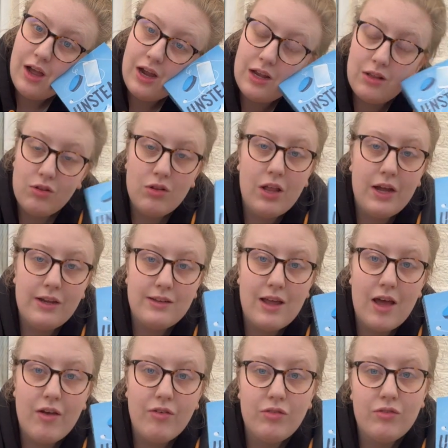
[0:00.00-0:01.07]
I look like
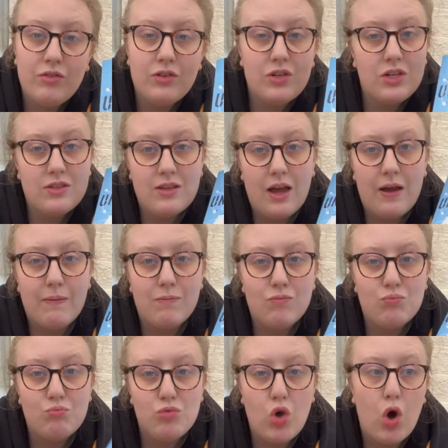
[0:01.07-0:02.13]
death because
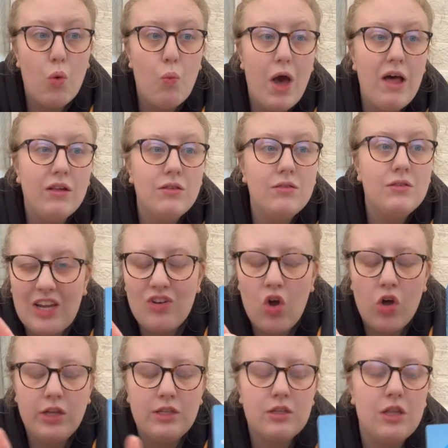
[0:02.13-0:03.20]
I'm not well in
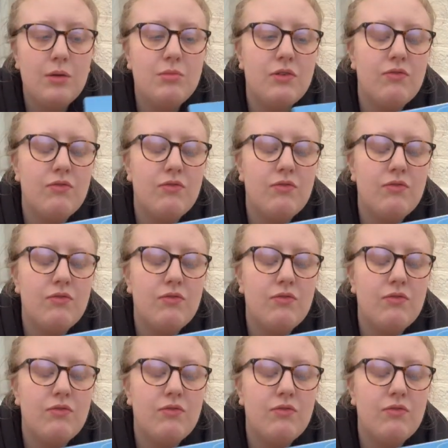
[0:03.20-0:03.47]
all these clips.